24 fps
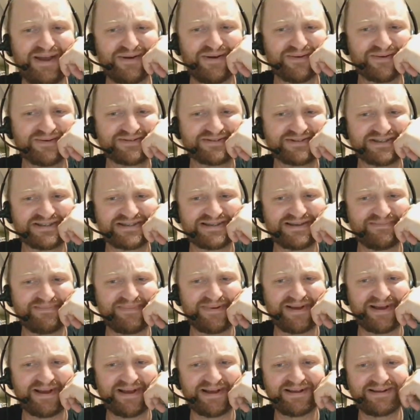or was this a
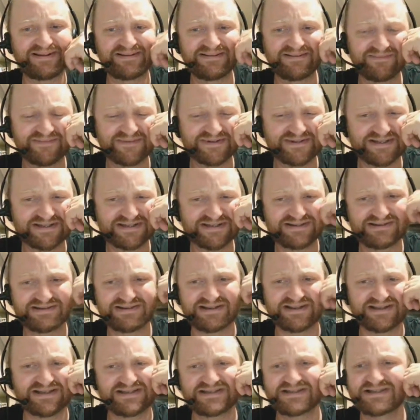bit?
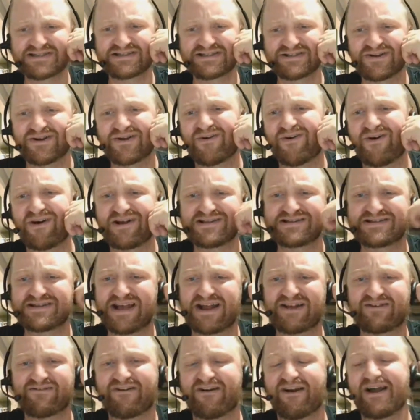Did this just not quite
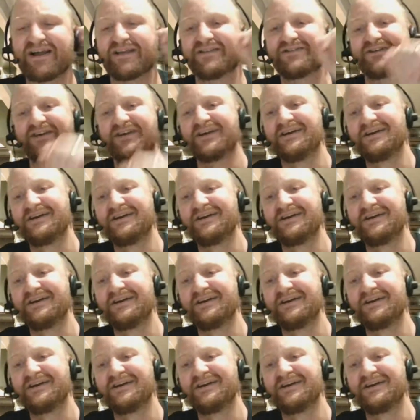sound right?" So